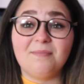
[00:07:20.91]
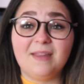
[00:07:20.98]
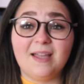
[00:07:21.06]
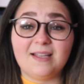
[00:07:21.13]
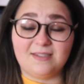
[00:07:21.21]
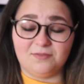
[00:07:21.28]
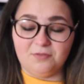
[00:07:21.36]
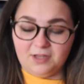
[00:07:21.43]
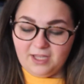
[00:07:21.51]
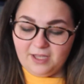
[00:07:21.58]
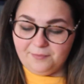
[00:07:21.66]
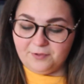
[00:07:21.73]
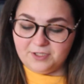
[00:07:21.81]
that's
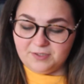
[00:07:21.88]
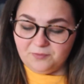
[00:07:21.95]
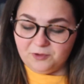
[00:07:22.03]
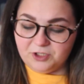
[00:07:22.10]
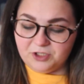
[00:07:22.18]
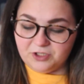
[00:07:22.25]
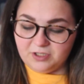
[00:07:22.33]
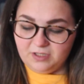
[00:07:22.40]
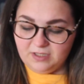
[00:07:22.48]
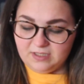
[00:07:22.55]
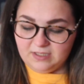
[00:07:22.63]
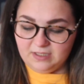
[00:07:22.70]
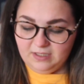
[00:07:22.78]
relatable to most
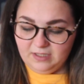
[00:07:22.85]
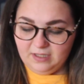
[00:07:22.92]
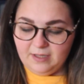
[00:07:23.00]
students.